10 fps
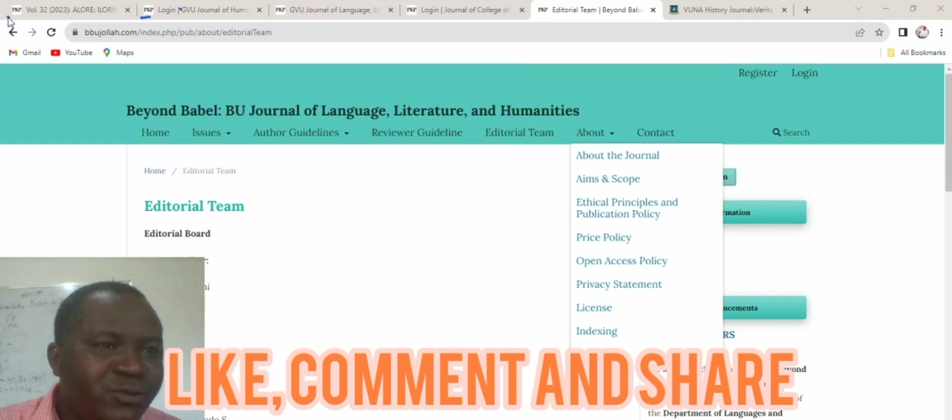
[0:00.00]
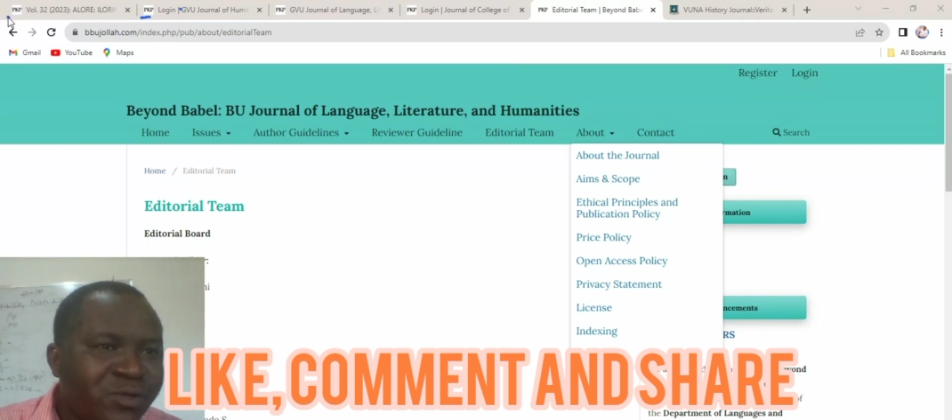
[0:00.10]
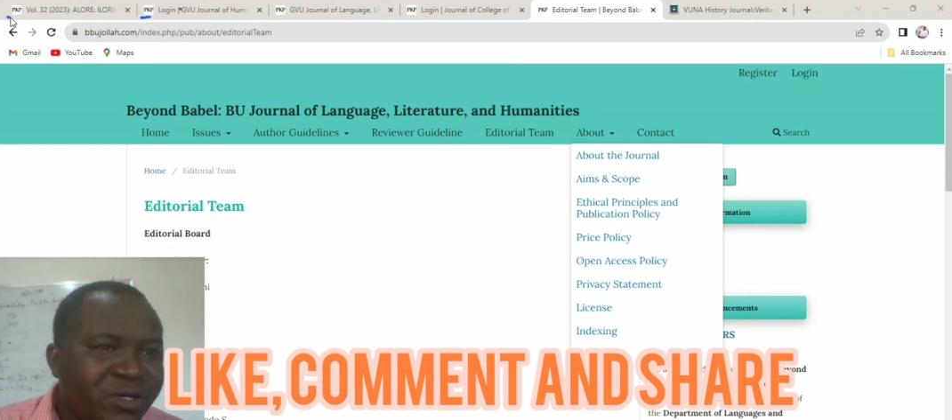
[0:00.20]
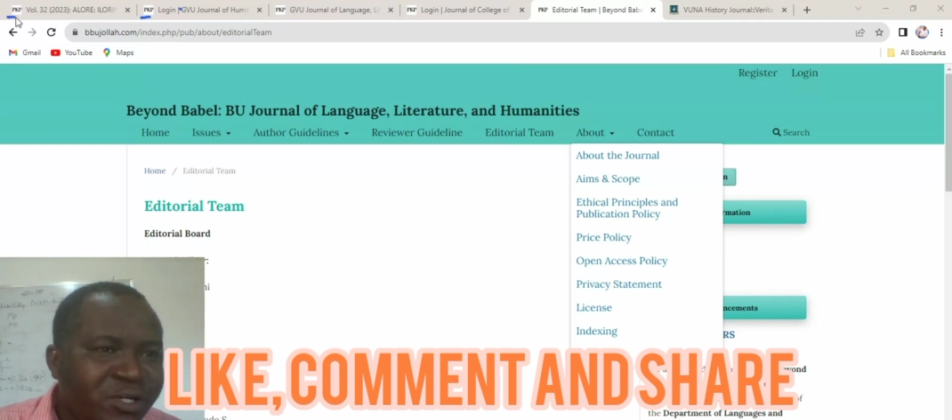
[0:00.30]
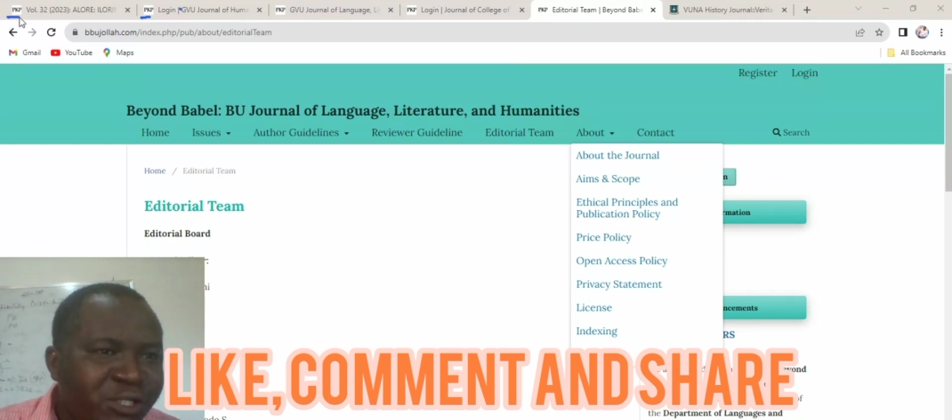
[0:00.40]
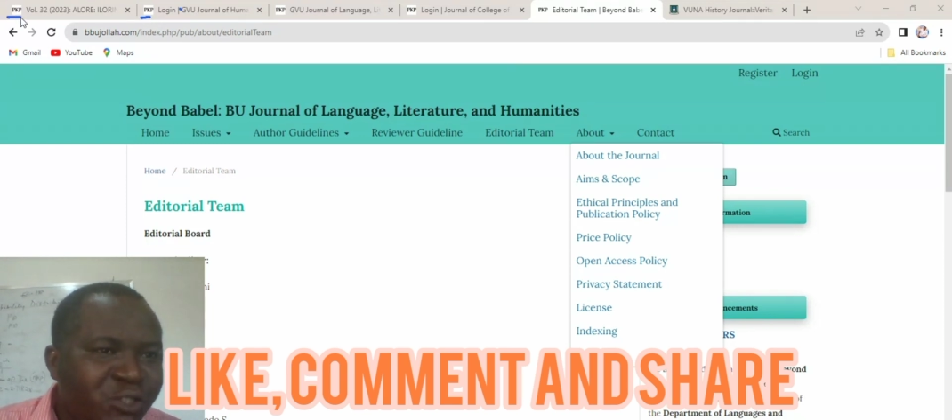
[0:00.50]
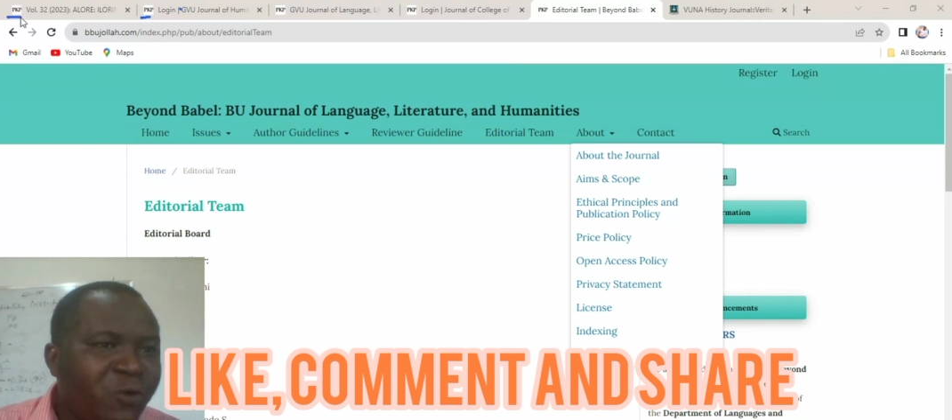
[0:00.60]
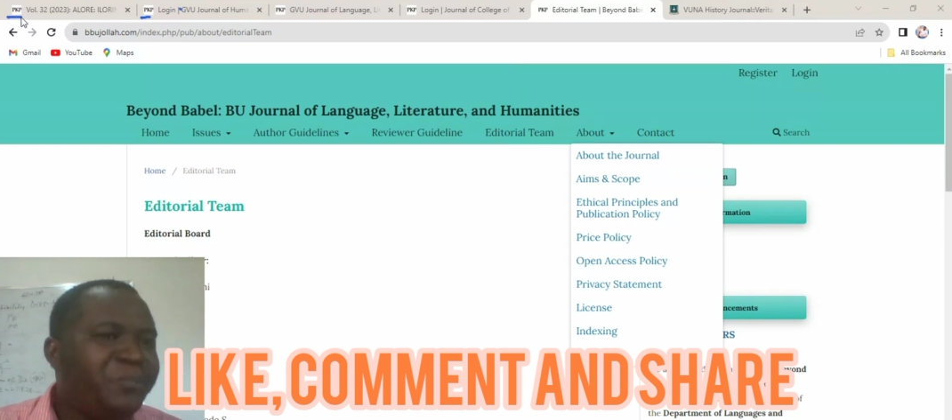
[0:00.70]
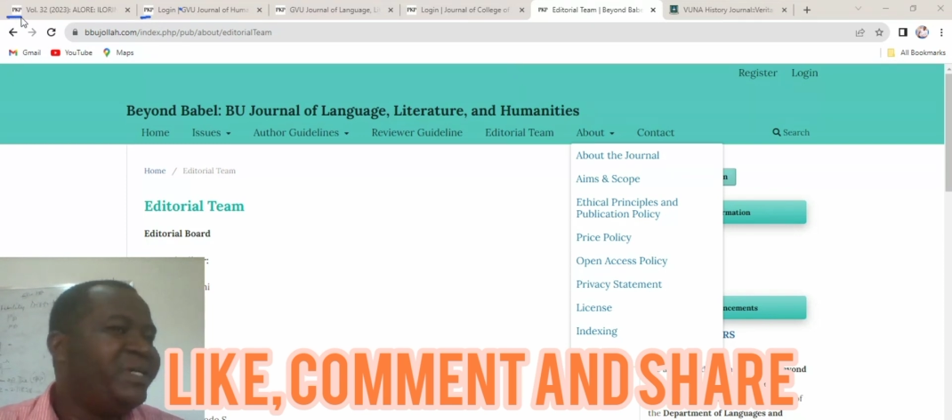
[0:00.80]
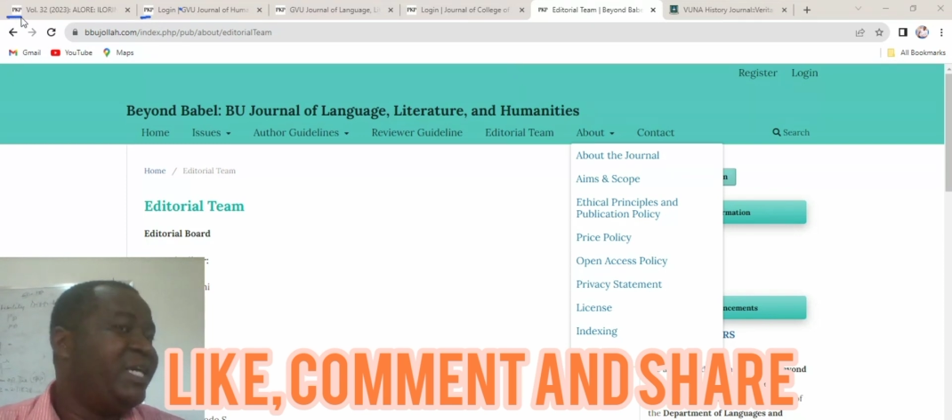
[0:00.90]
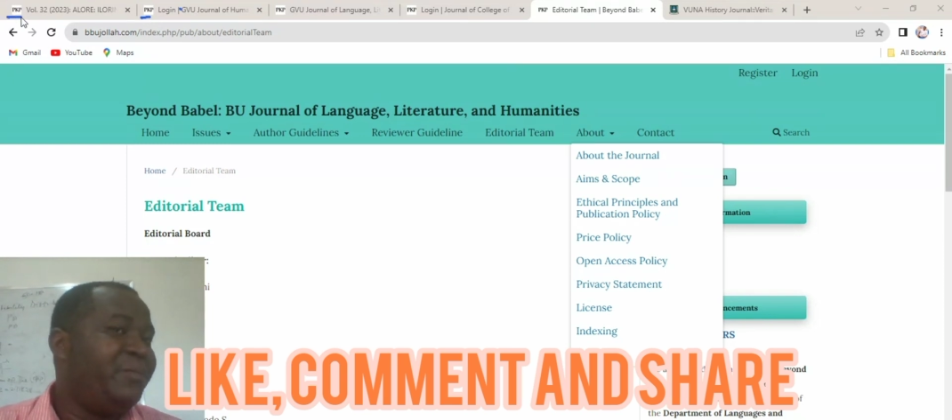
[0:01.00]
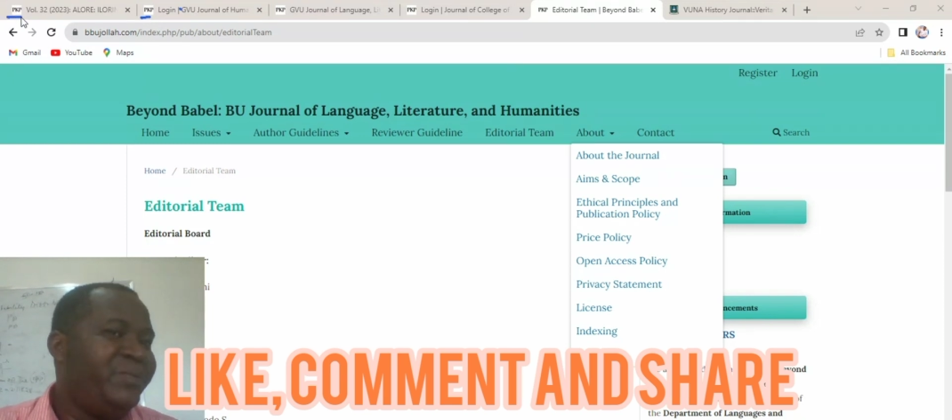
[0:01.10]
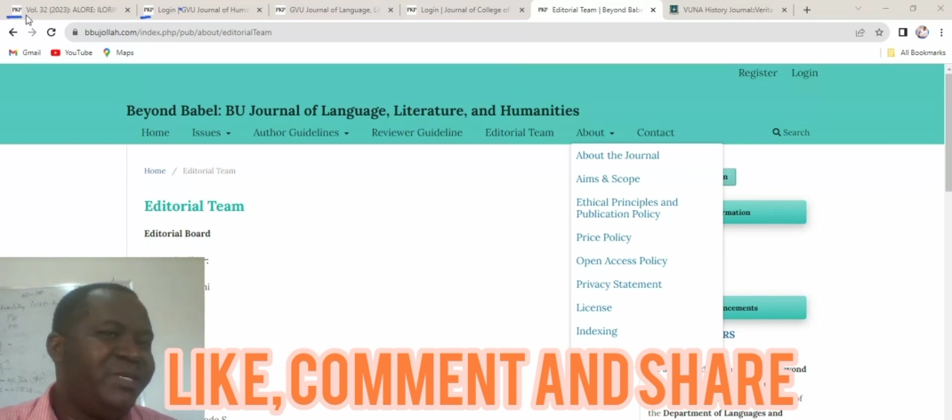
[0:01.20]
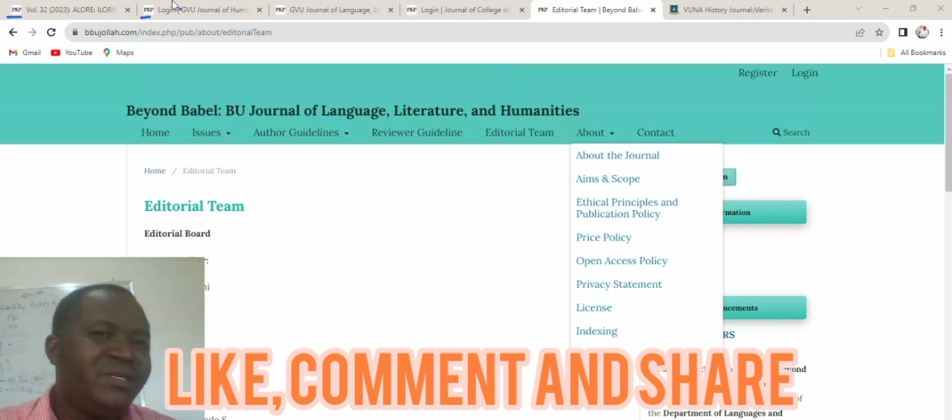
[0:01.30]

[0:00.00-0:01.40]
too show PKP.